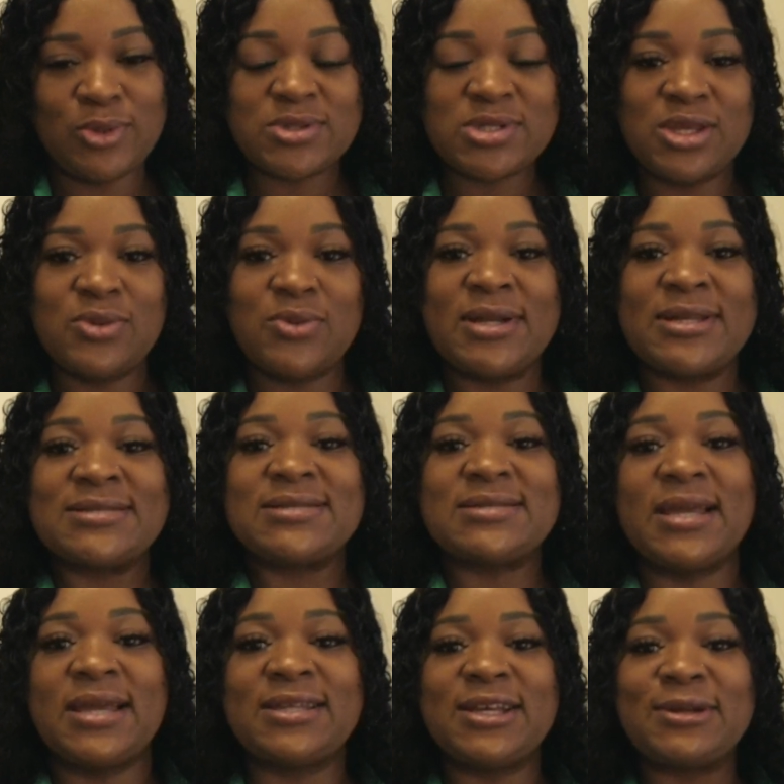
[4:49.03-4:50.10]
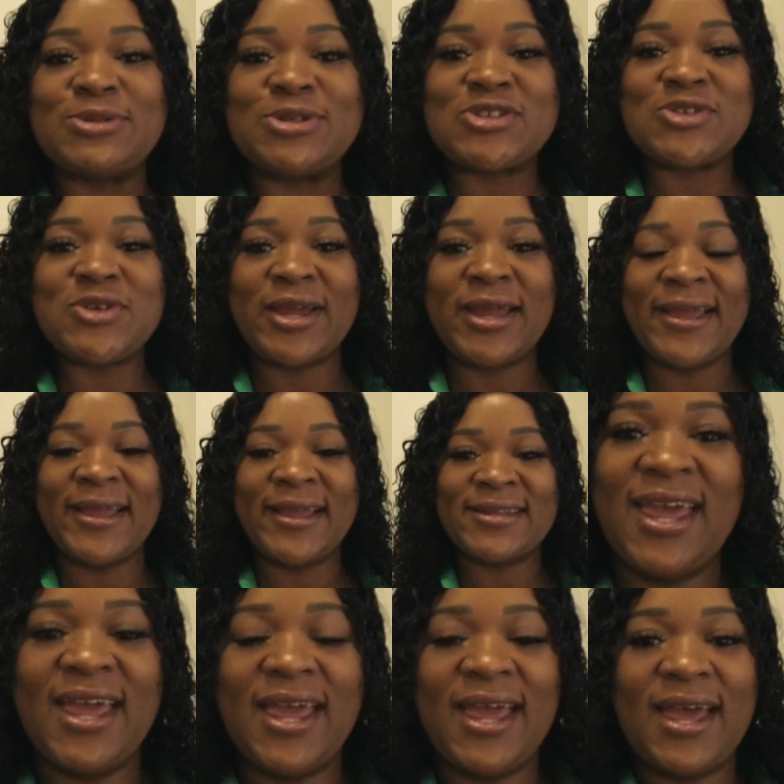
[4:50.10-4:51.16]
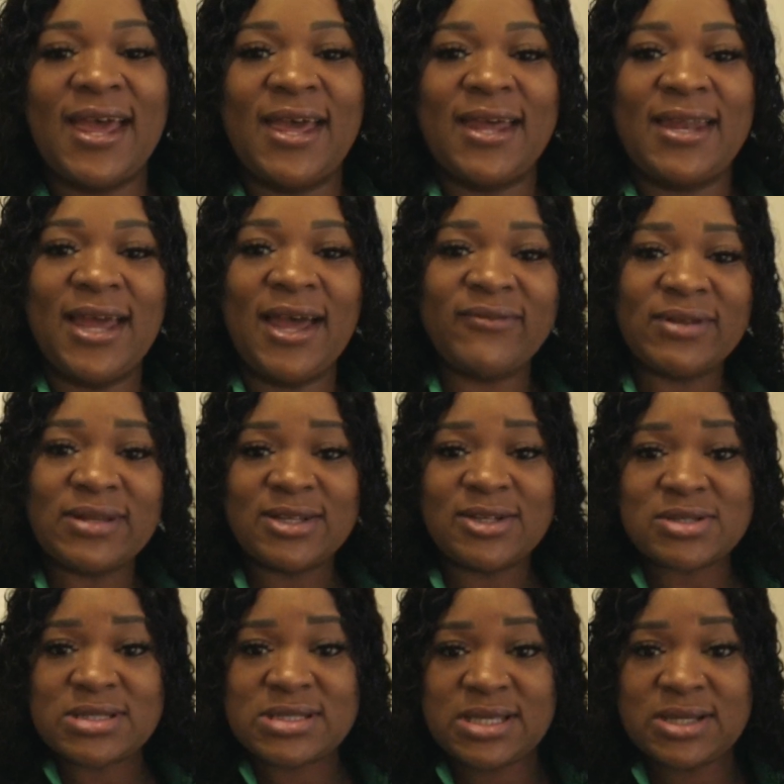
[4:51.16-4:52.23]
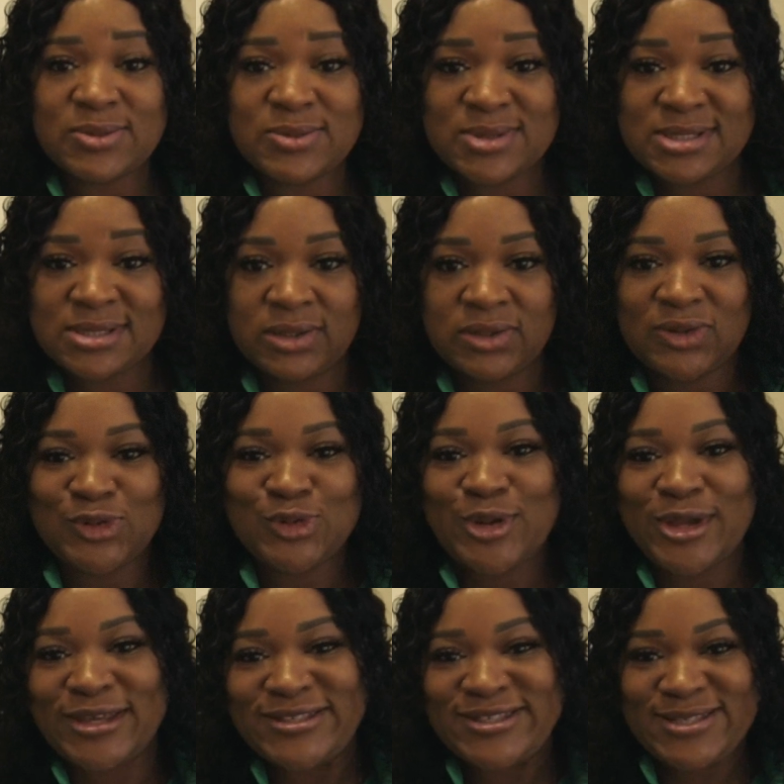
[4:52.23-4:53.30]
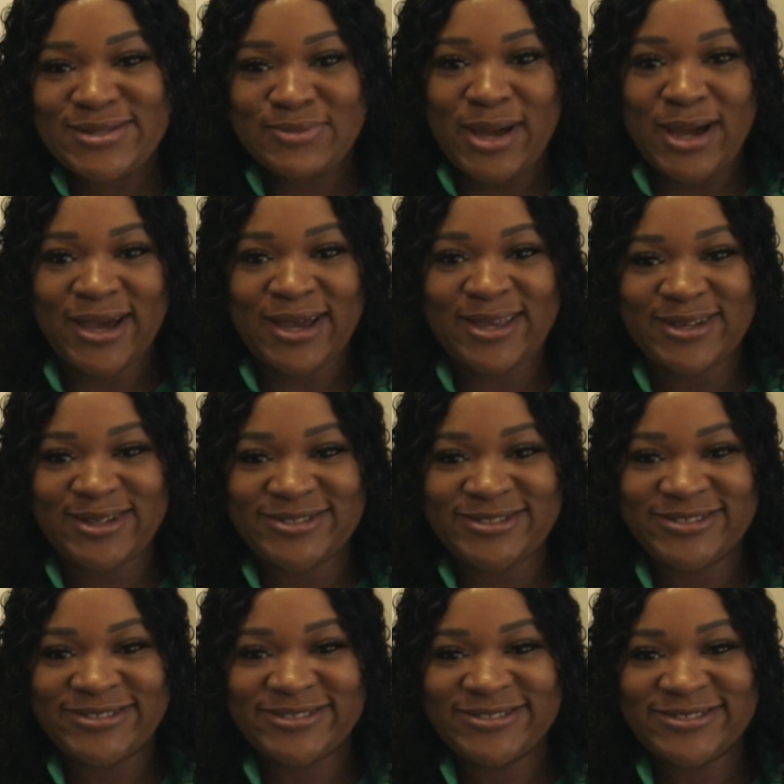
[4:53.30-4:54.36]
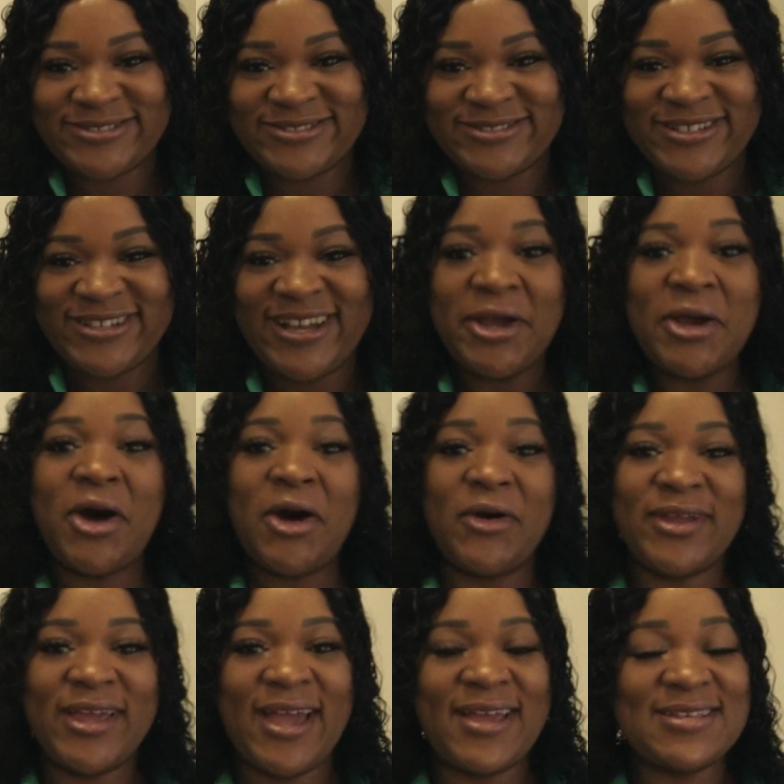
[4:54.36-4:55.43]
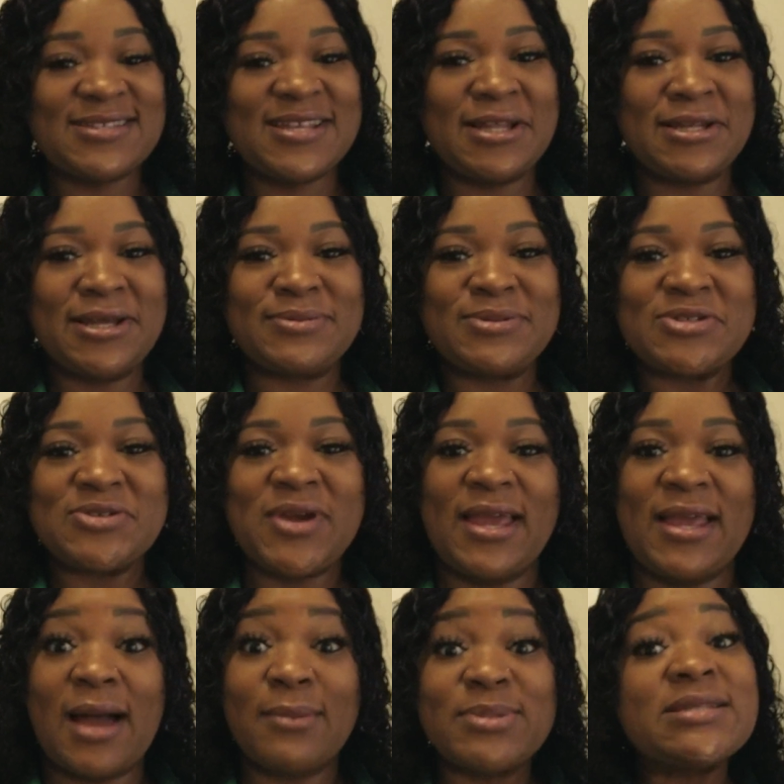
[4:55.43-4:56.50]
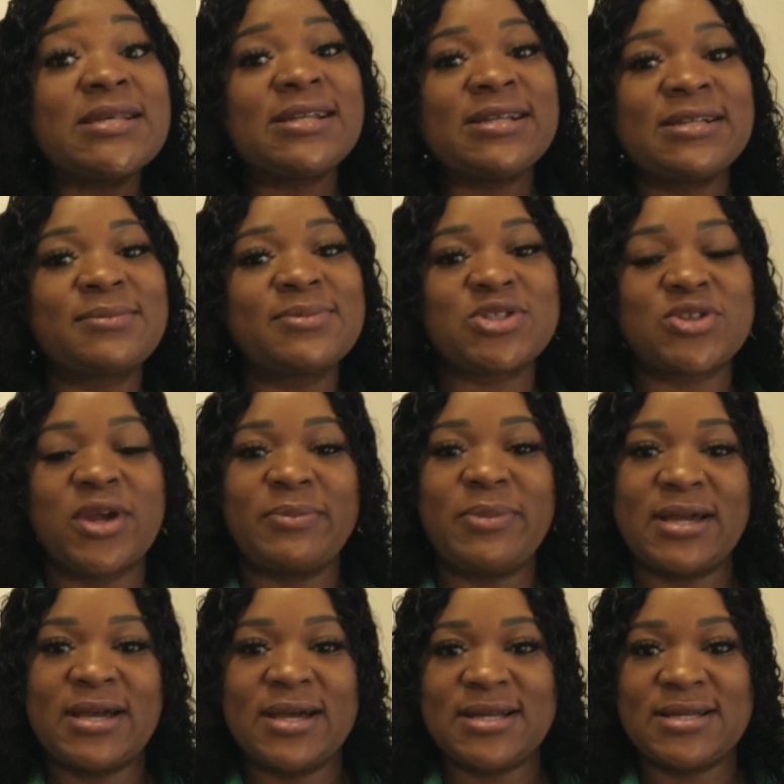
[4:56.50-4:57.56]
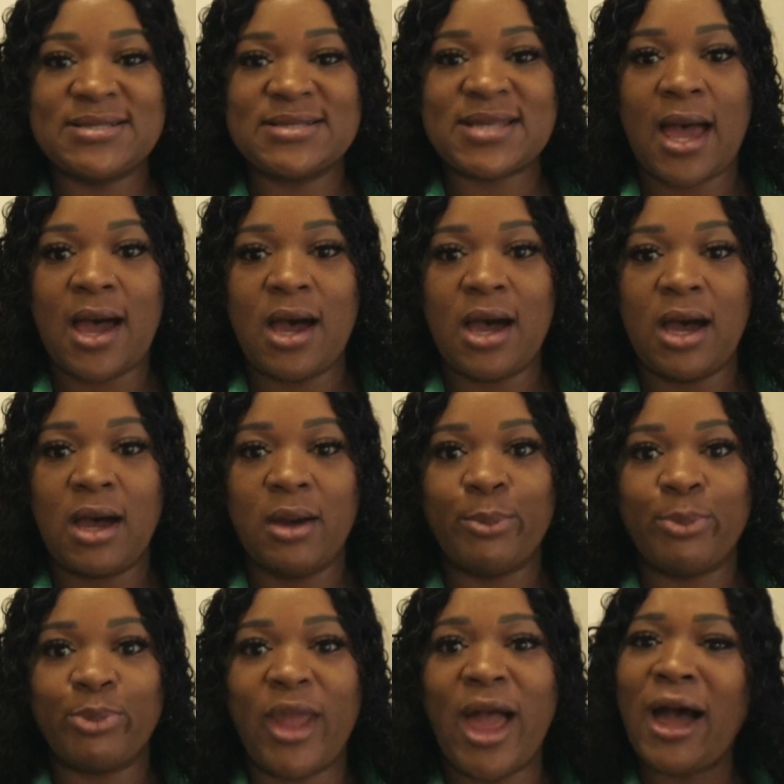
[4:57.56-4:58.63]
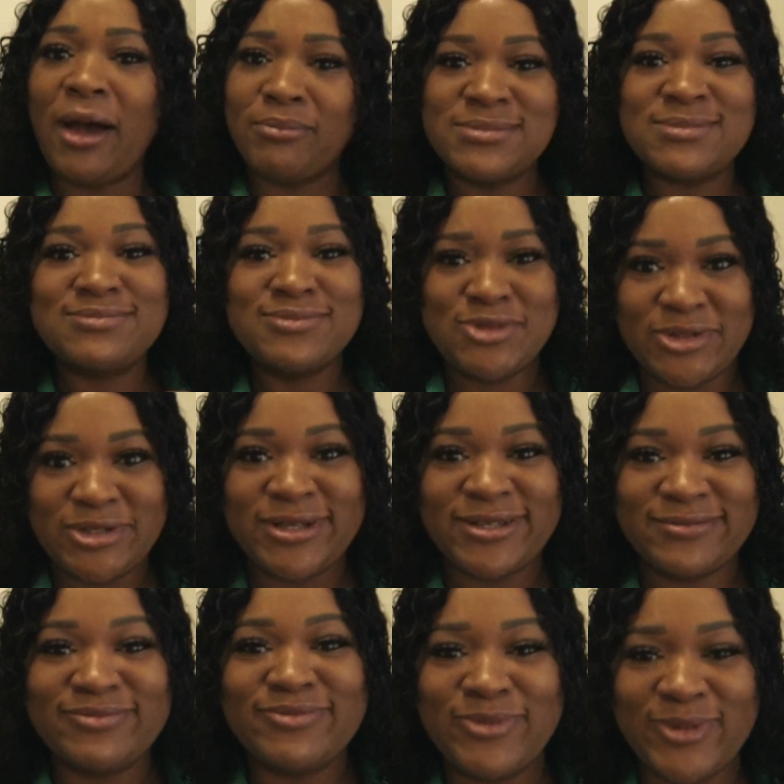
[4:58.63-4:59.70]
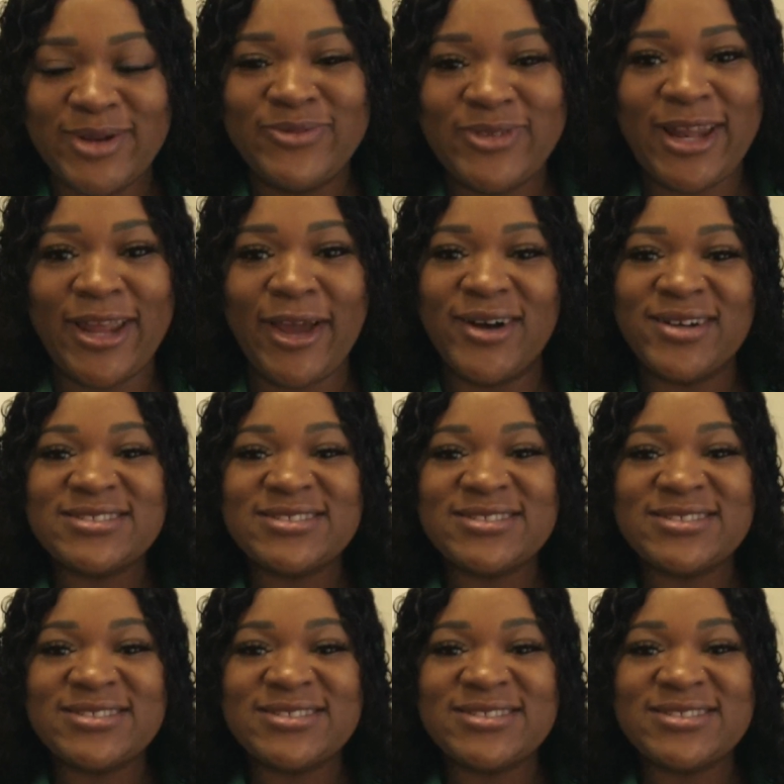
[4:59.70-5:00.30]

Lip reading: So you want to stand up straight and have a little tilt to you and smile. Okay, stand up straight. I'm sitting up straight because I'm doing a a video.